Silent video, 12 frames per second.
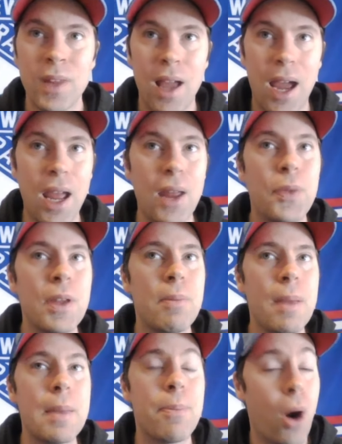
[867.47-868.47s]
I think
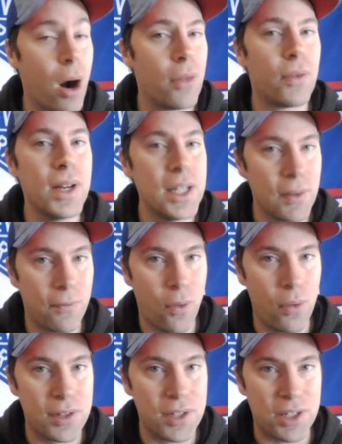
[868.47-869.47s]
maybe part of the reason
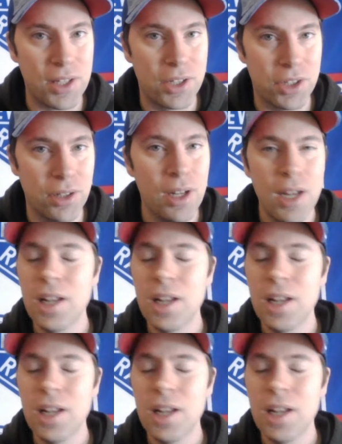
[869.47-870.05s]
for this extension,